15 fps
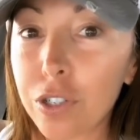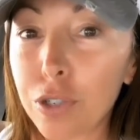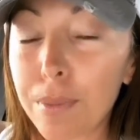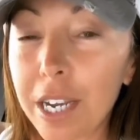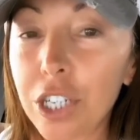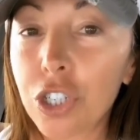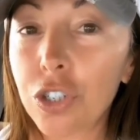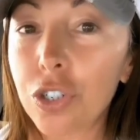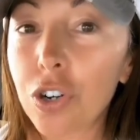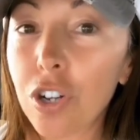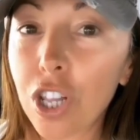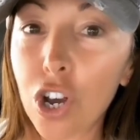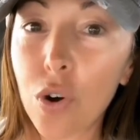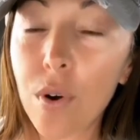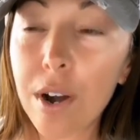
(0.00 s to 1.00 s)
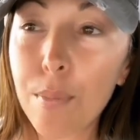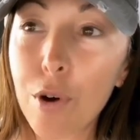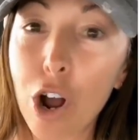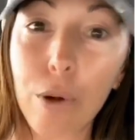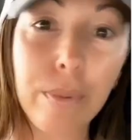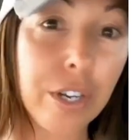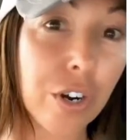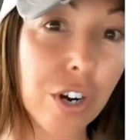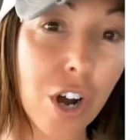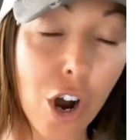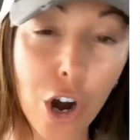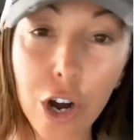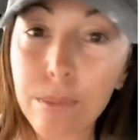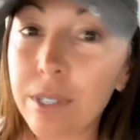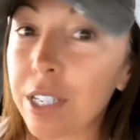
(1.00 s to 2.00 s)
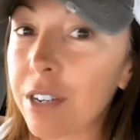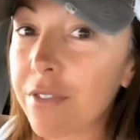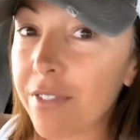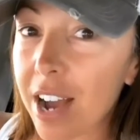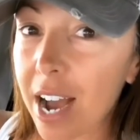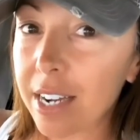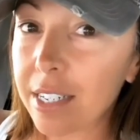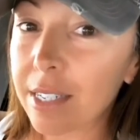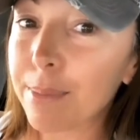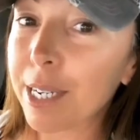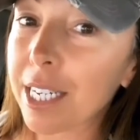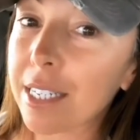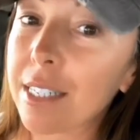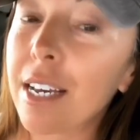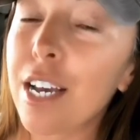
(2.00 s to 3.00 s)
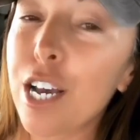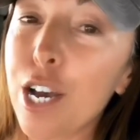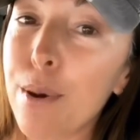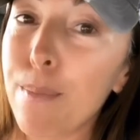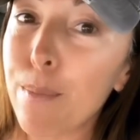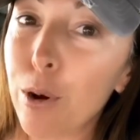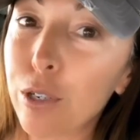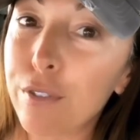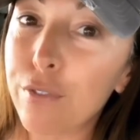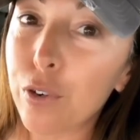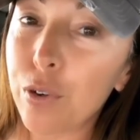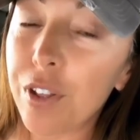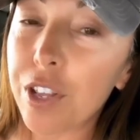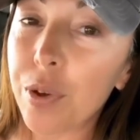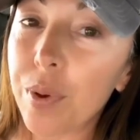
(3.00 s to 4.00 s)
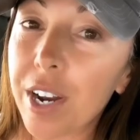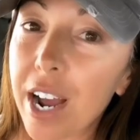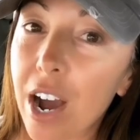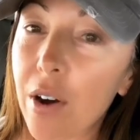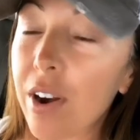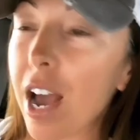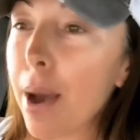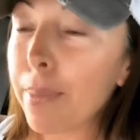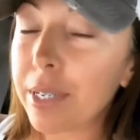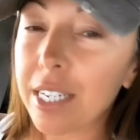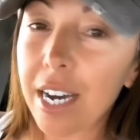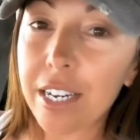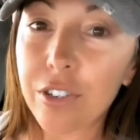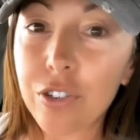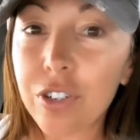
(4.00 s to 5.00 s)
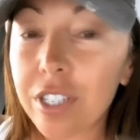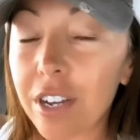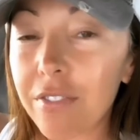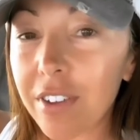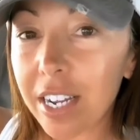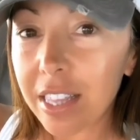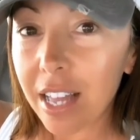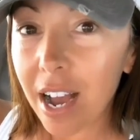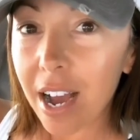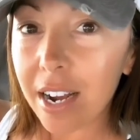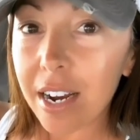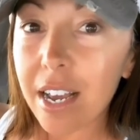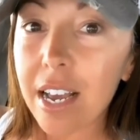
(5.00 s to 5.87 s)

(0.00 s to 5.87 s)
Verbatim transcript: You make sure you're low on probably your carbs and your fats because most food that you eat out, appetizers, stuff like that,